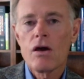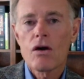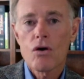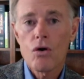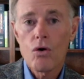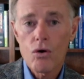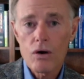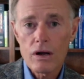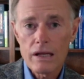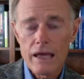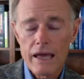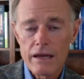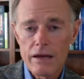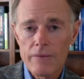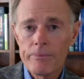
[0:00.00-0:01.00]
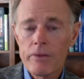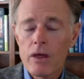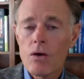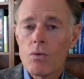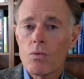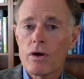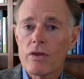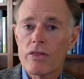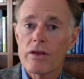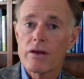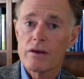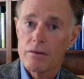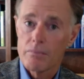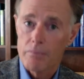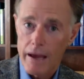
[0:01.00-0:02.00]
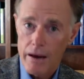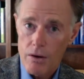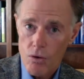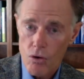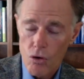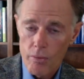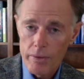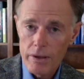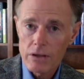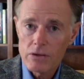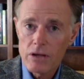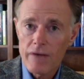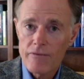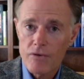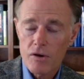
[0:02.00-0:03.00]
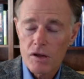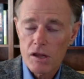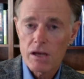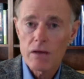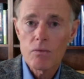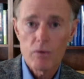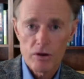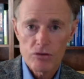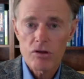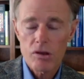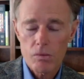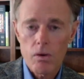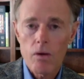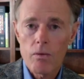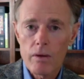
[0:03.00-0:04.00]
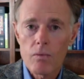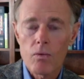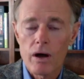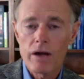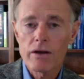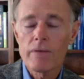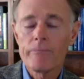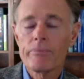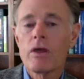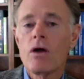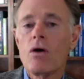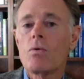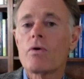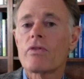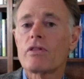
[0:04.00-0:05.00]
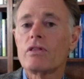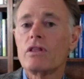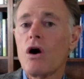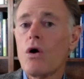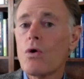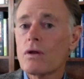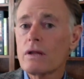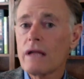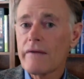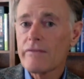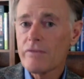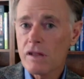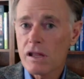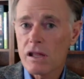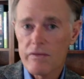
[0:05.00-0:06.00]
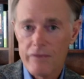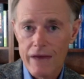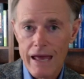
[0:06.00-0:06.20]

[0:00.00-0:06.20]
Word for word: correlated with microbial diversity, which is what we want, with lower levels of